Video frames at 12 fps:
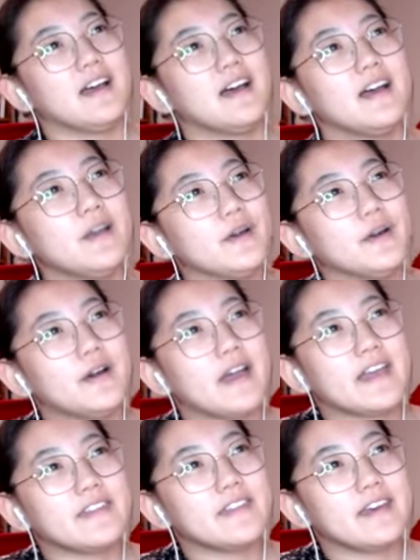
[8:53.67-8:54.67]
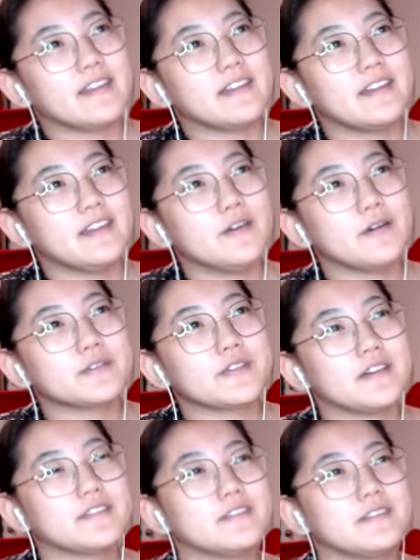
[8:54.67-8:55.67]
And then he goes
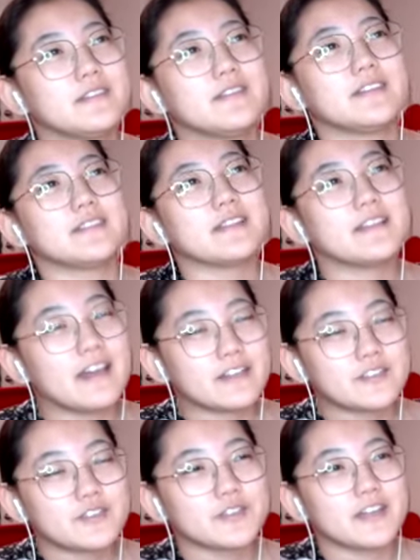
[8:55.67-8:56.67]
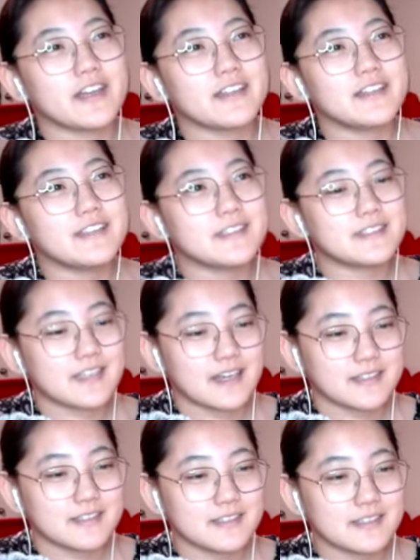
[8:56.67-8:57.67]
on this lecture and he
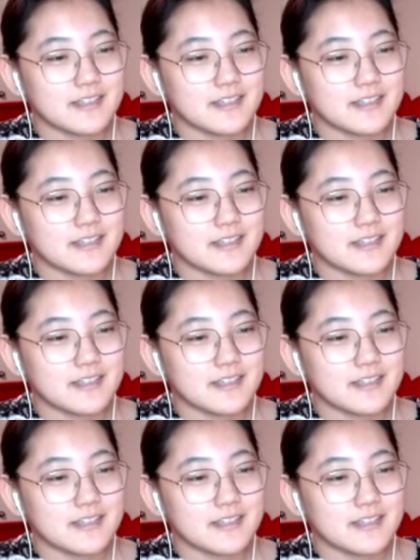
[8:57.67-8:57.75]
says,